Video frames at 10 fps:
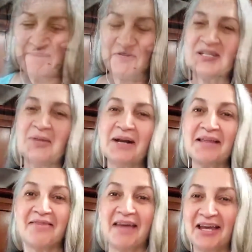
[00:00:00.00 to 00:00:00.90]
I want to
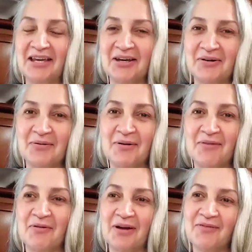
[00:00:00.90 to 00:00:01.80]
thank you
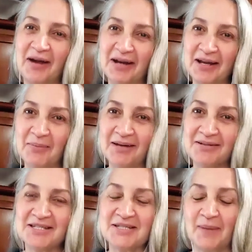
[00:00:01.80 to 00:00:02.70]
for inviting me
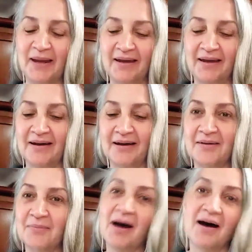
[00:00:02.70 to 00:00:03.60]
to speak.
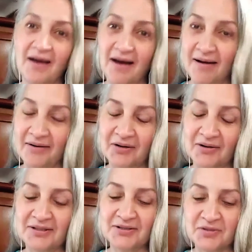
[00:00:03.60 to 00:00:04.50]
I'm
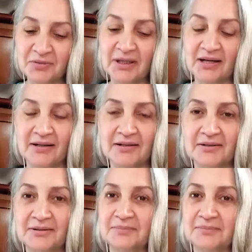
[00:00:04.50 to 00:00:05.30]
honored, truly honored.